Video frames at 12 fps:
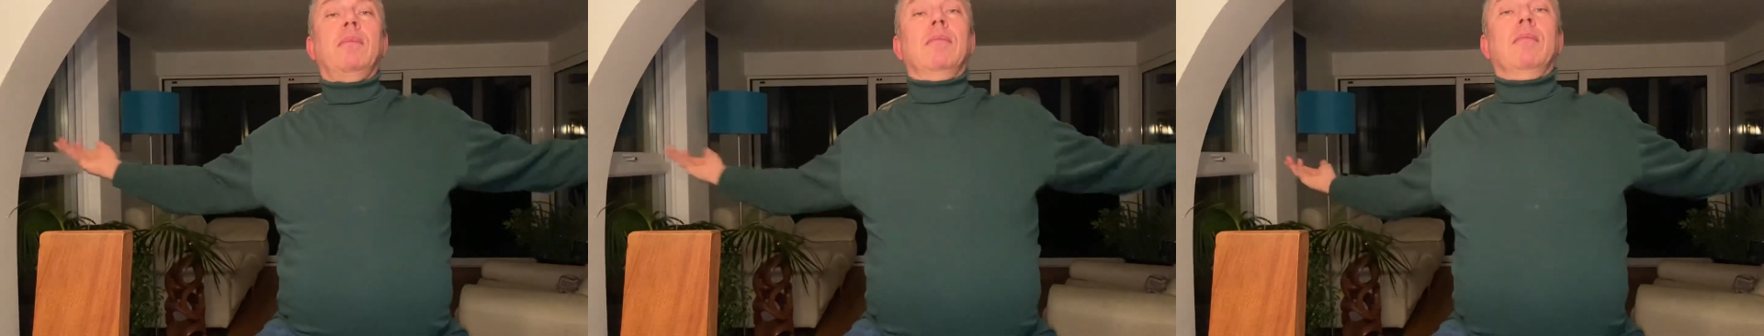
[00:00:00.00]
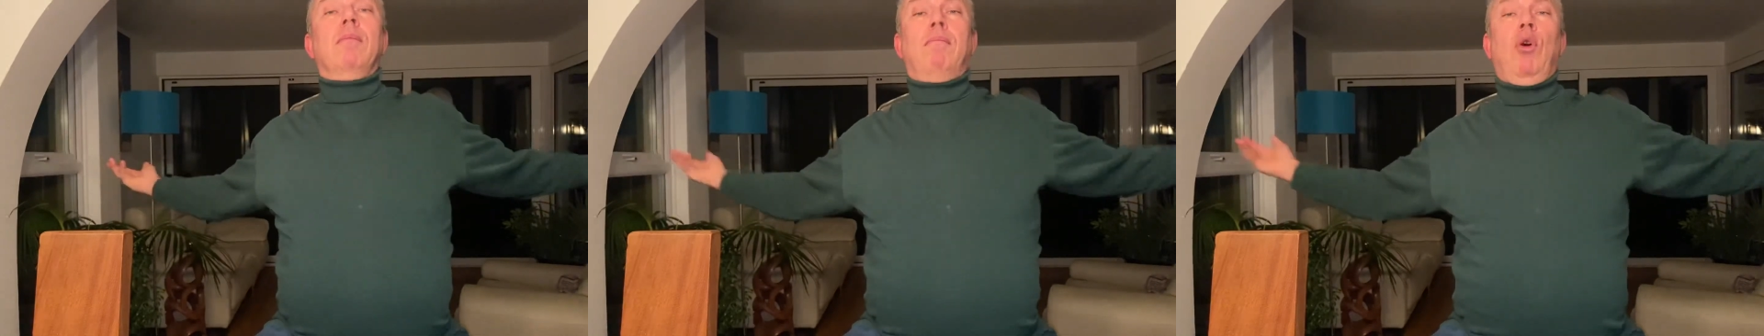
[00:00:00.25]

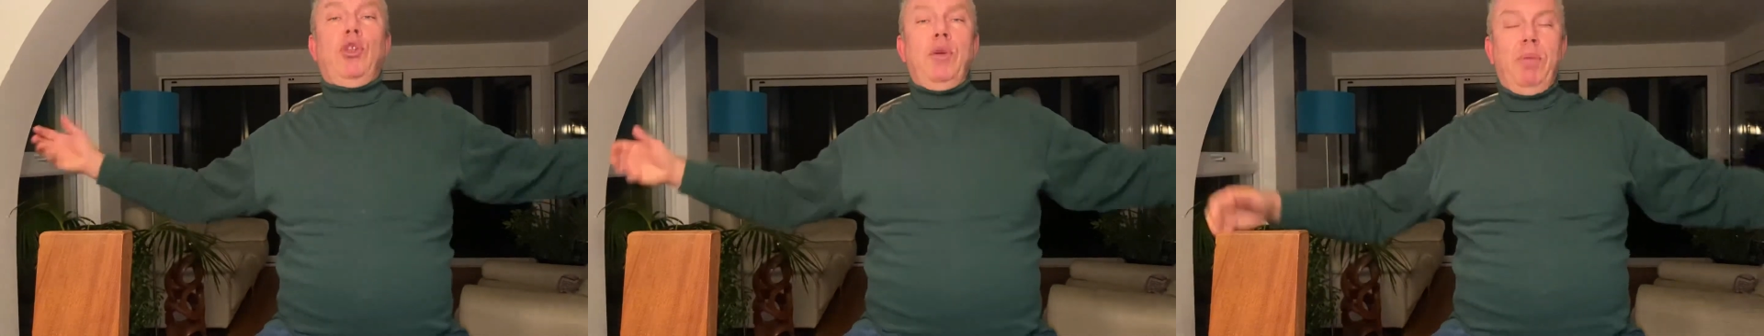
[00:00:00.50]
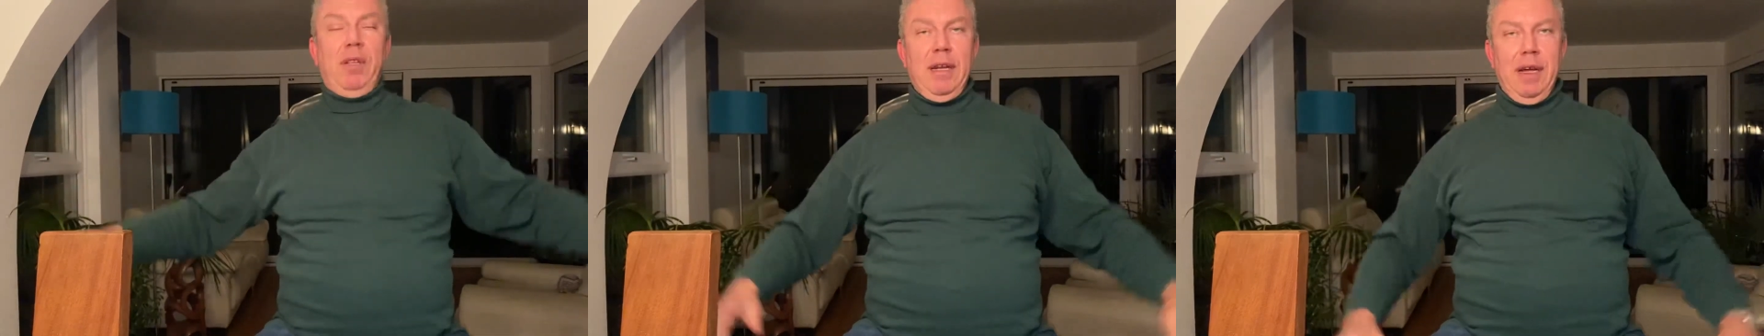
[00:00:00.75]

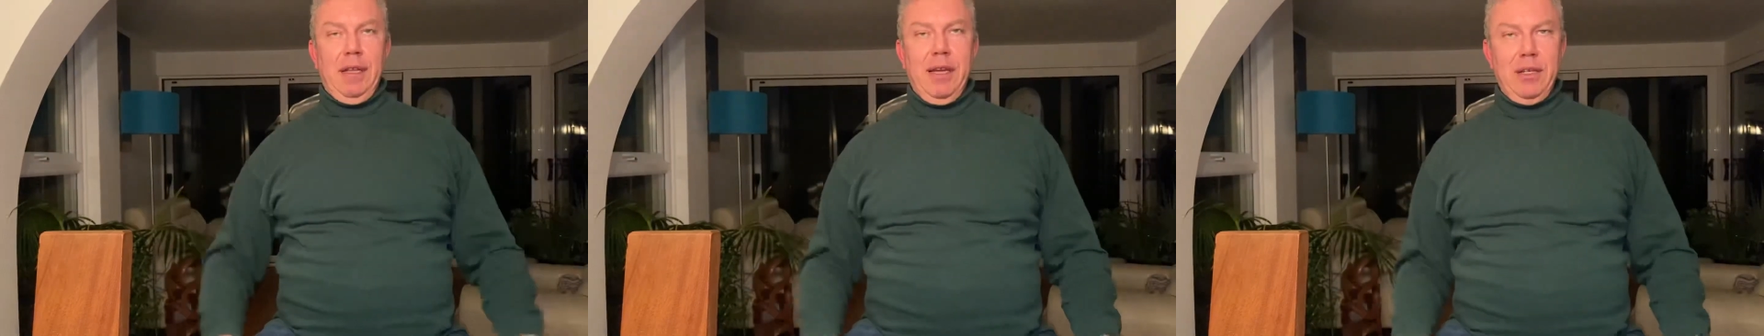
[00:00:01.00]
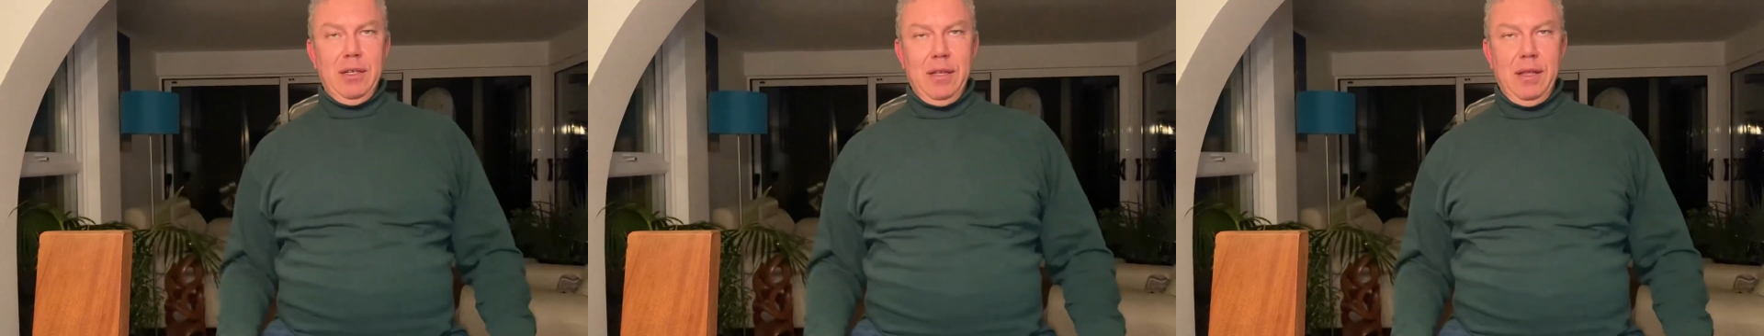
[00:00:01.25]
multiple
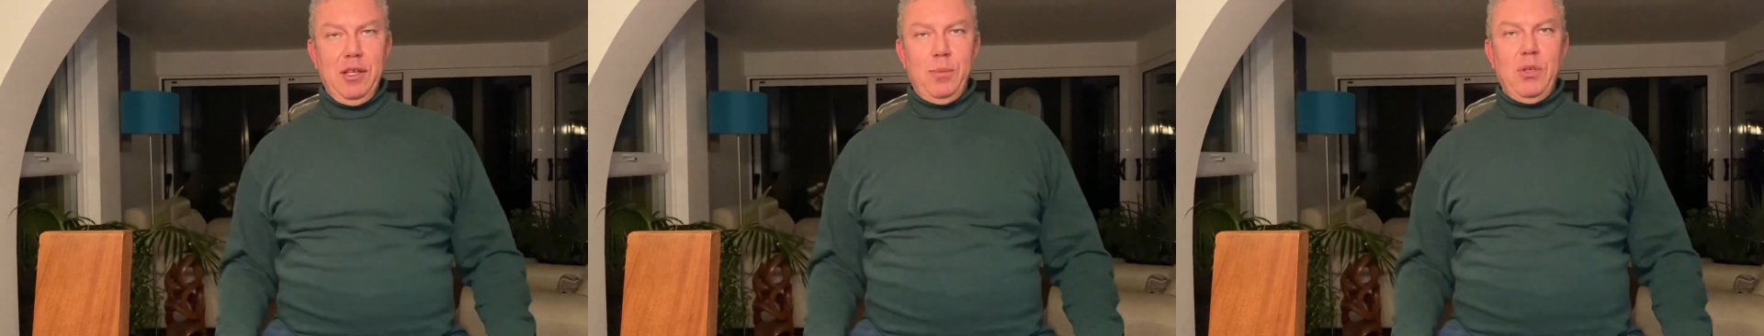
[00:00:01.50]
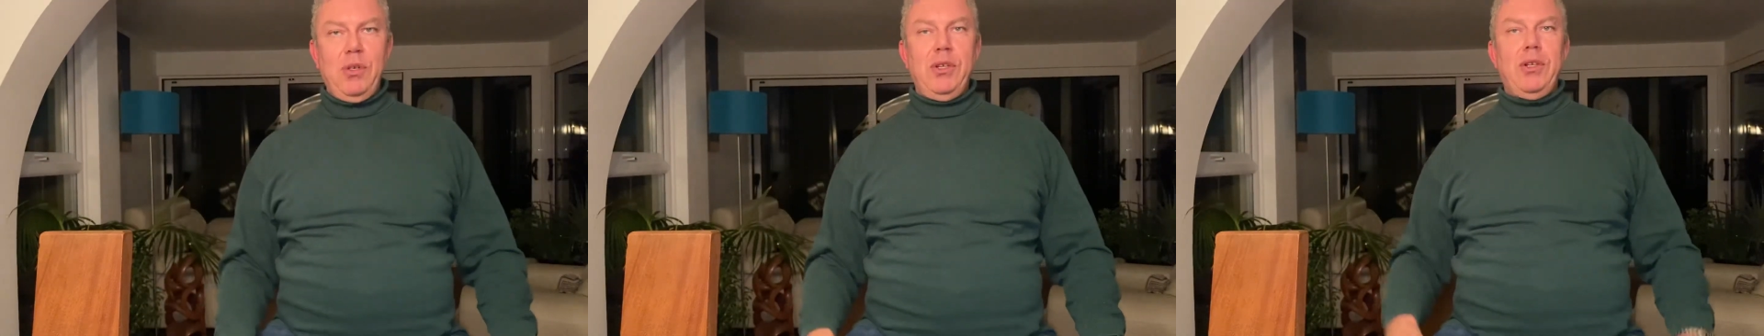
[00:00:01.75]
inhalations in this
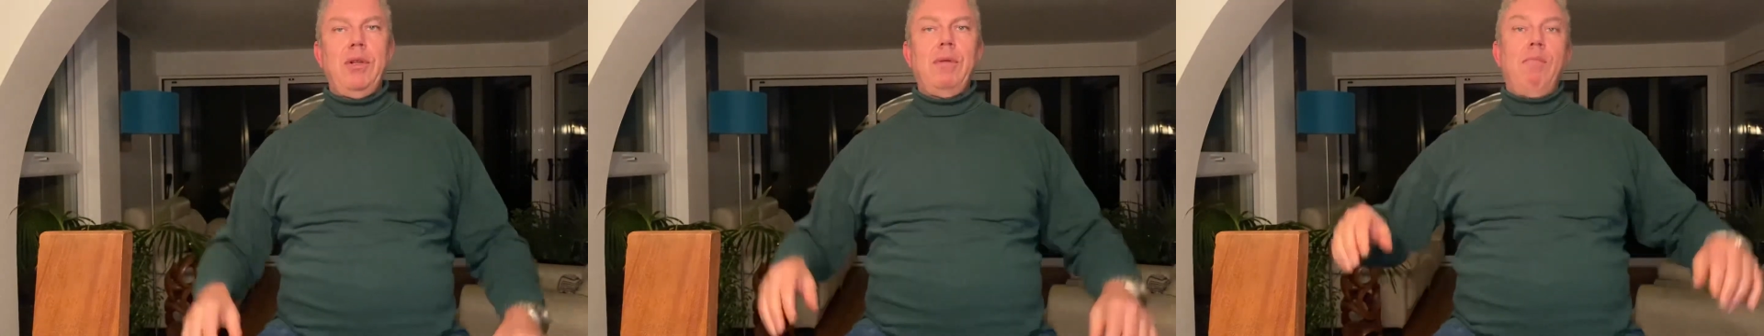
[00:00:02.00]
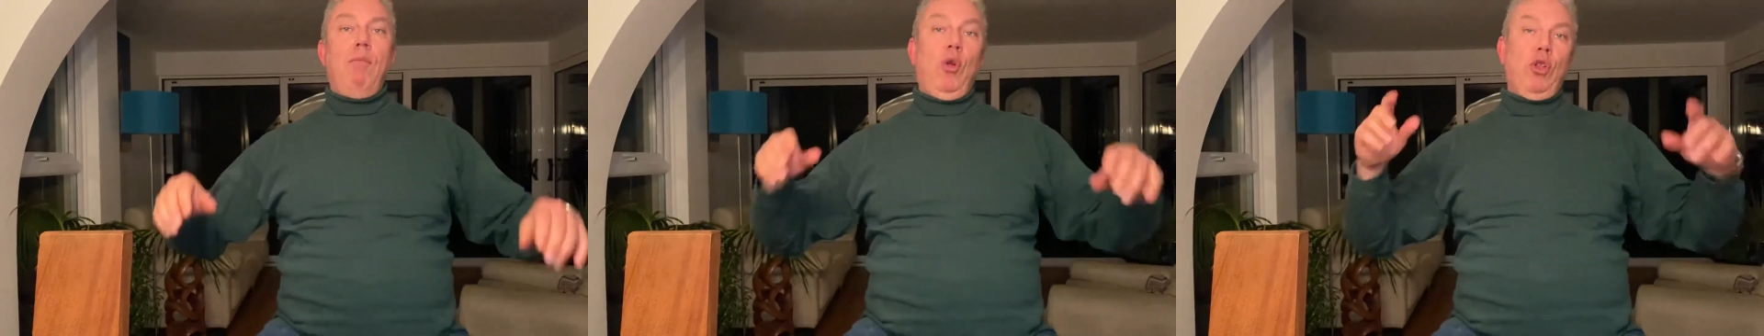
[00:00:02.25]
position,
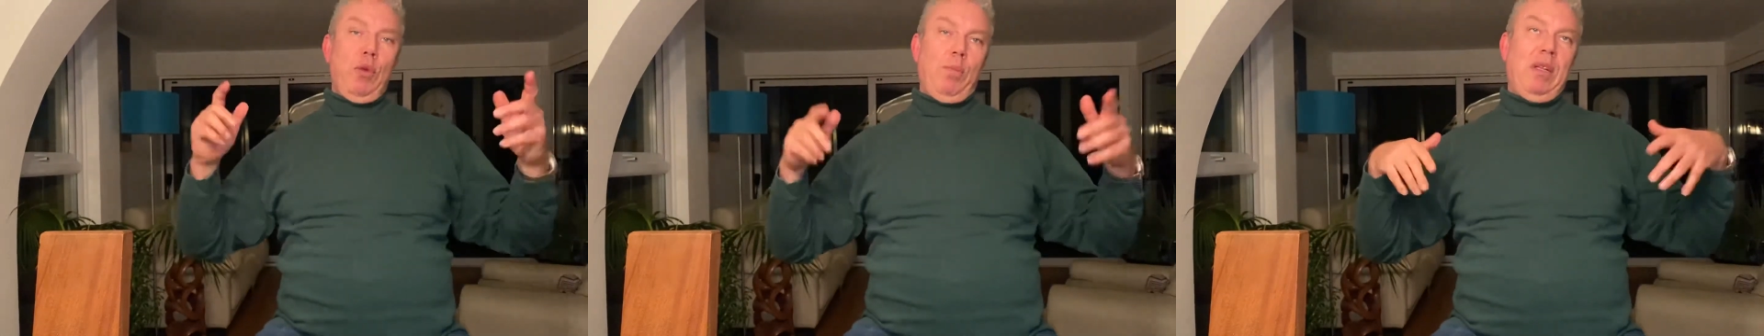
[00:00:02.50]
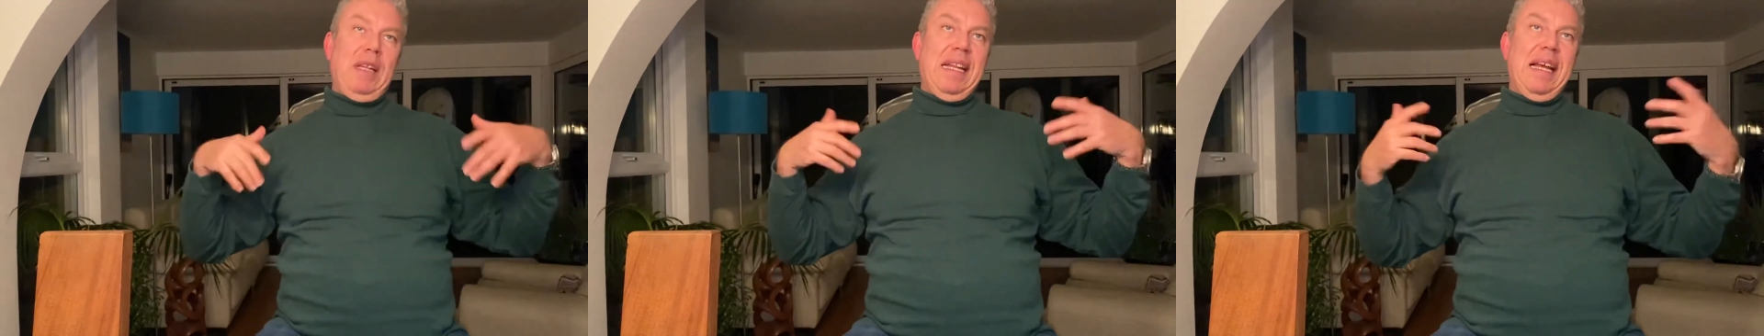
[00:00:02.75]

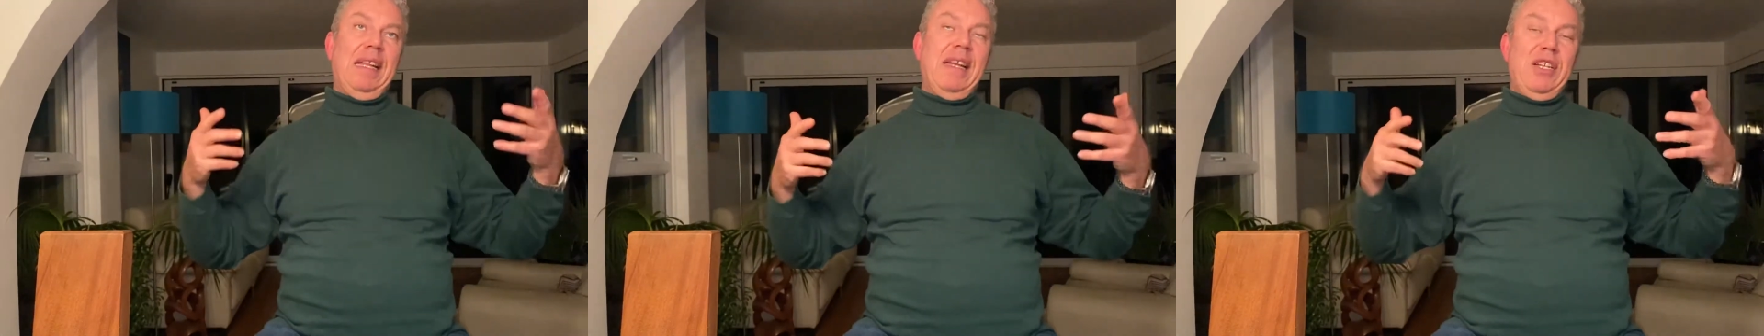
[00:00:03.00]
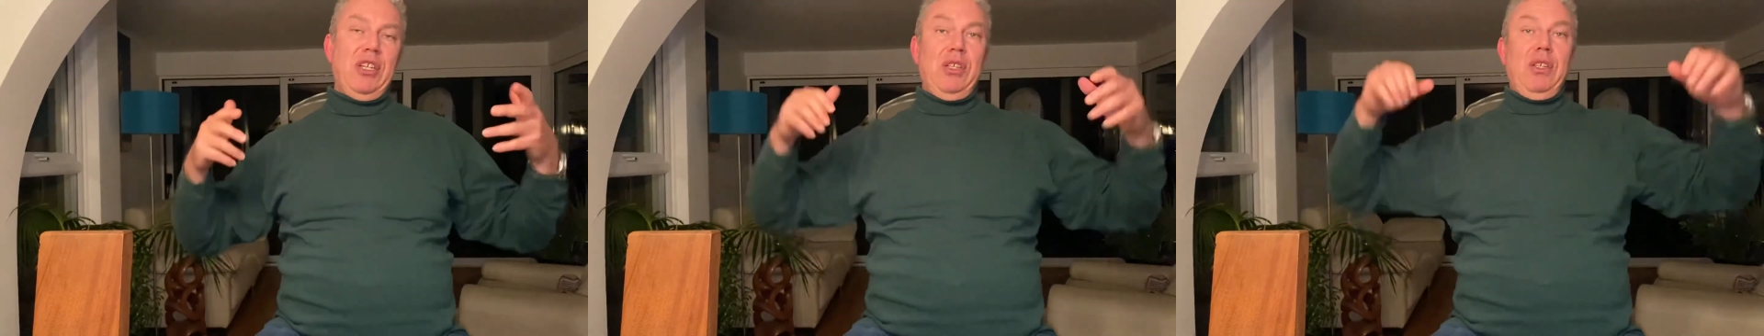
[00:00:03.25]
multiple
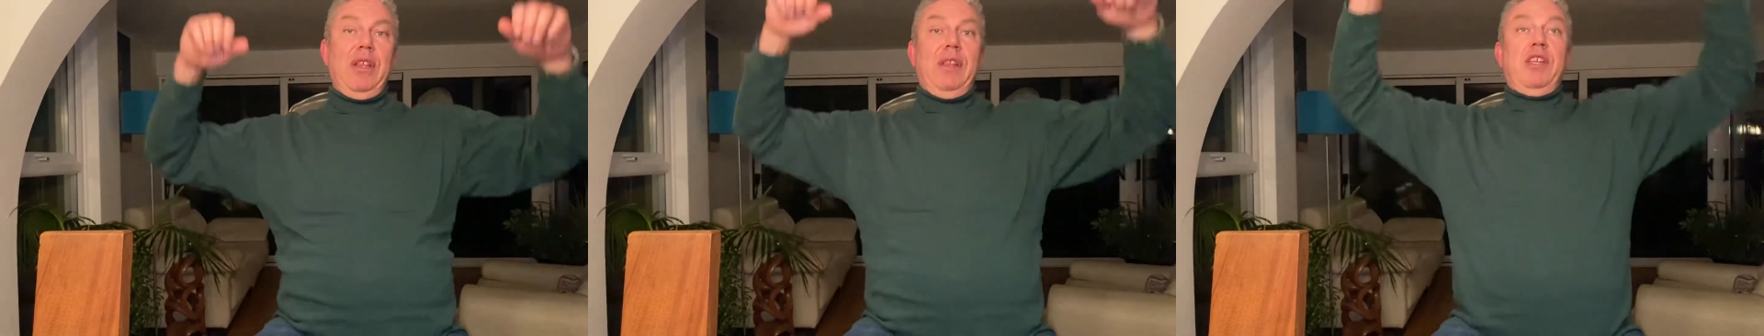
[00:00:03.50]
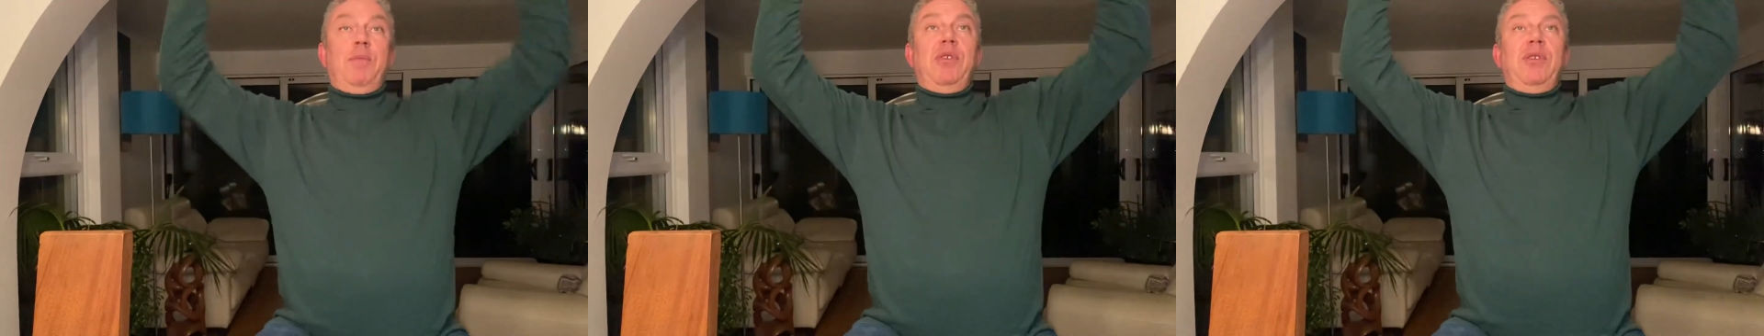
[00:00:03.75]
inhalations in
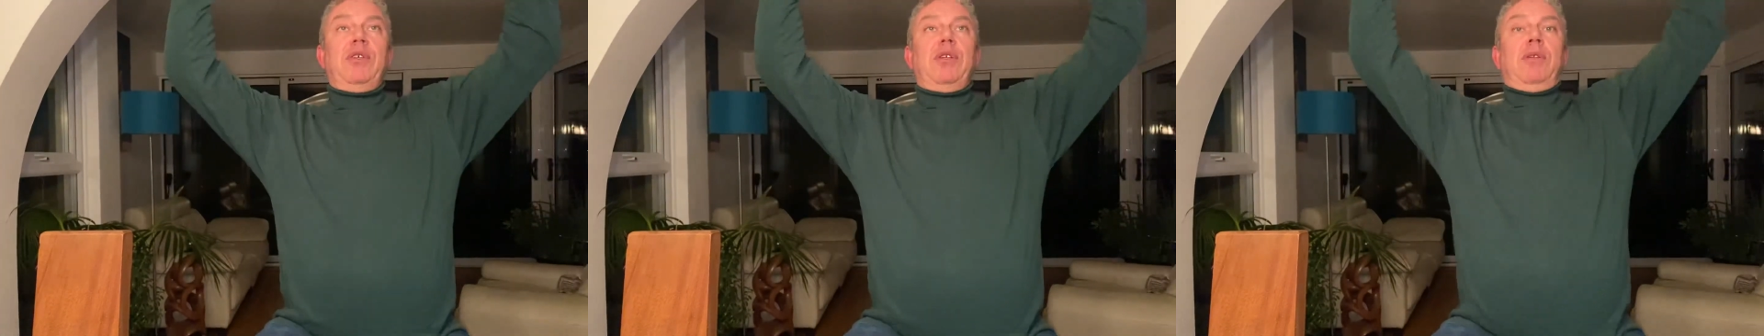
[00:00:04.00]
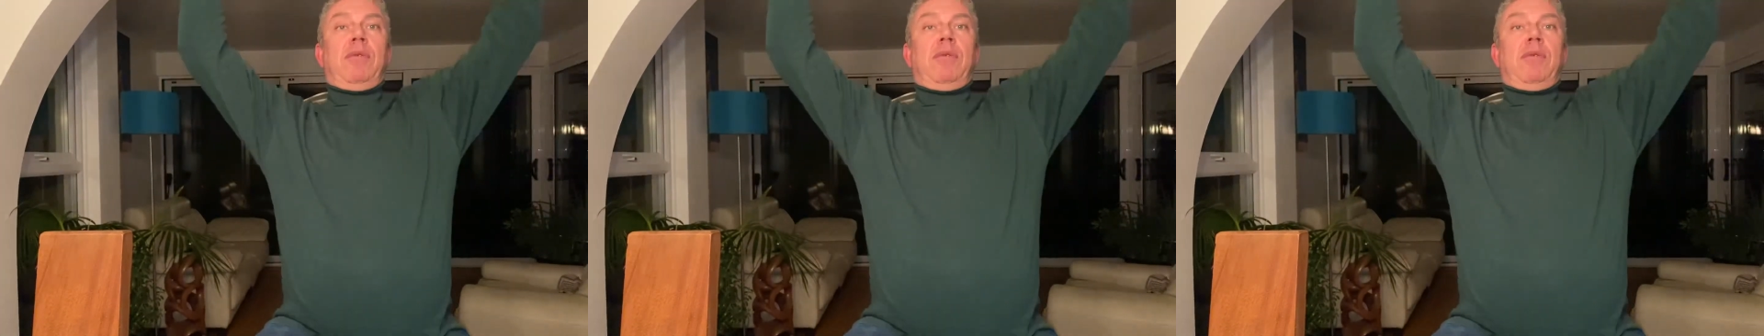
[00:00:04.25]
this position.